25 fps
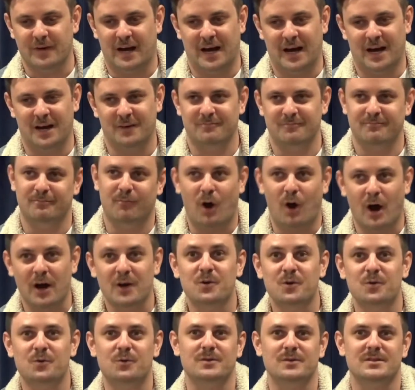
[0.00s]

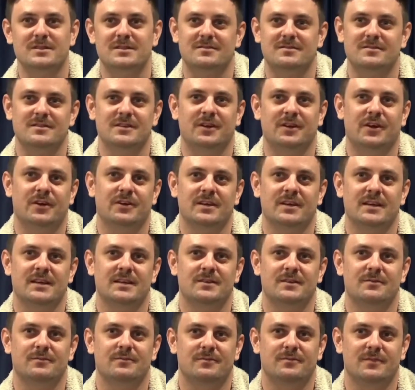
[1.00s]
Michael was,
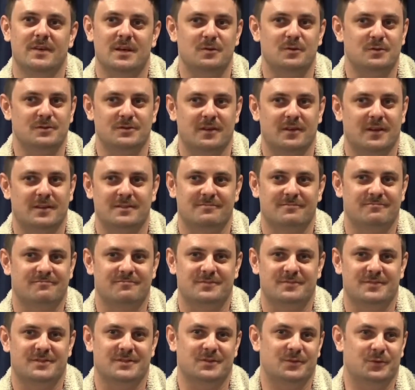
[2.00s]
he was like
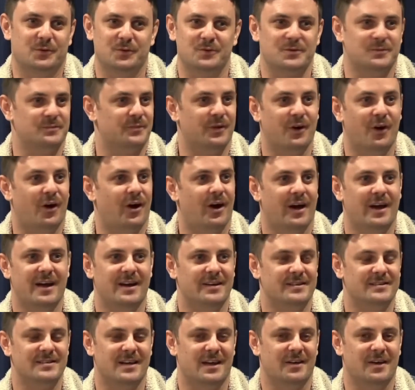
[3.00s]
just an awesome guy,
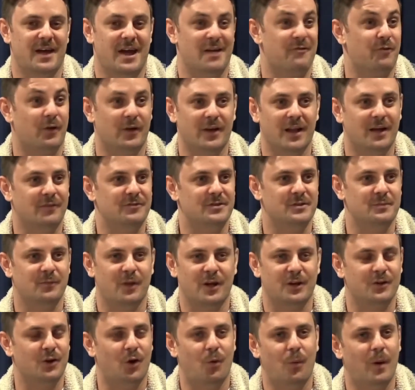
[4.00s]
and everyone loved him. Like
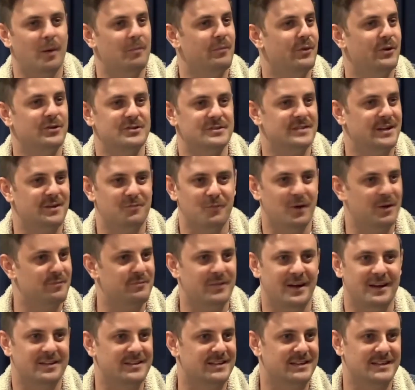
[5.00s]
not one person had one
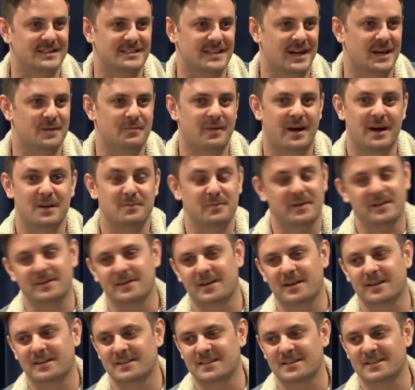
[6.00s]
bad thing to say about him, and